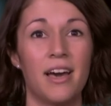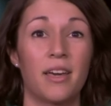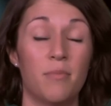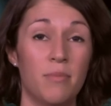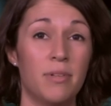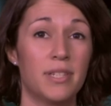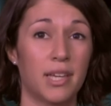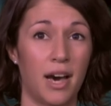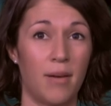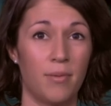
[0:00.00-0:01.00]
a commitment to
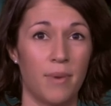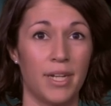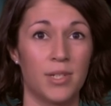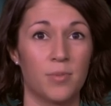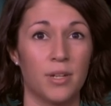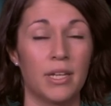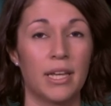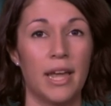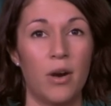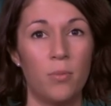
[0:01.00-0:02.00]
carbon management
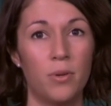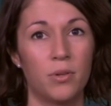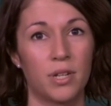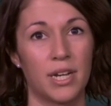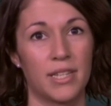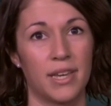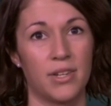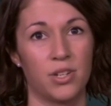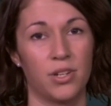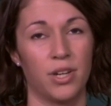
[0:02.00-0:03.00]
can help an
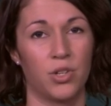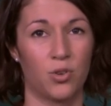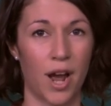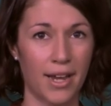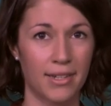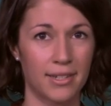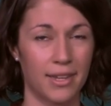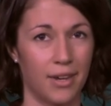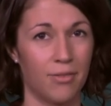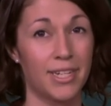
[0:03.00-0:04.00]
organisation attract
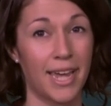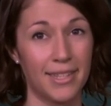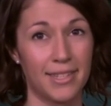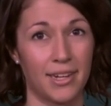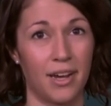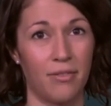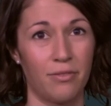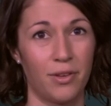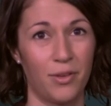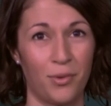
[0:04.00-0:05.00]
and retain staff
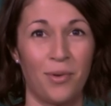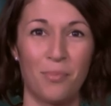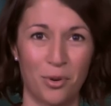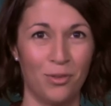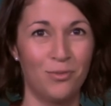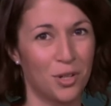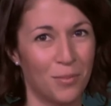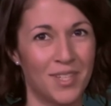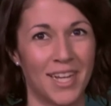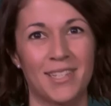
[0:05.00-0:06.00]
through improved job
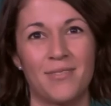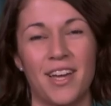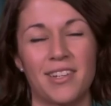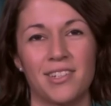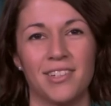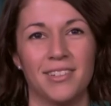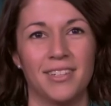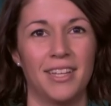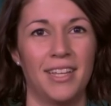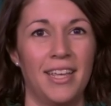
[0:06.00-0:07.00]
satisfaction.
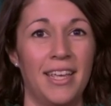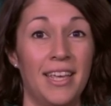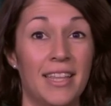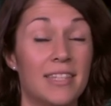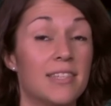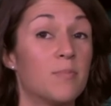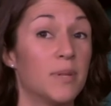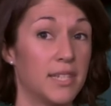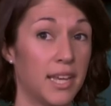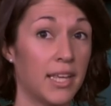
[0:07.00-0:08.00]
This is
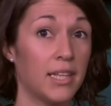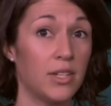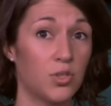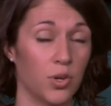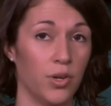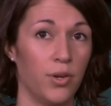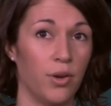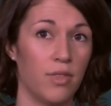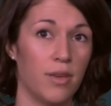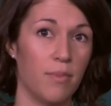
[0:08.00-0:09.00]
particularly true
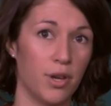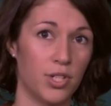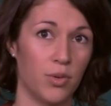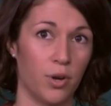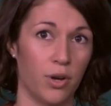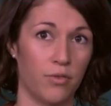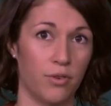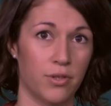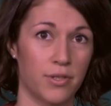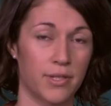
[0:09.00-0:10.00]
of the emerging
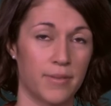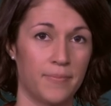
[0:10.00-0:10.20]
workforce.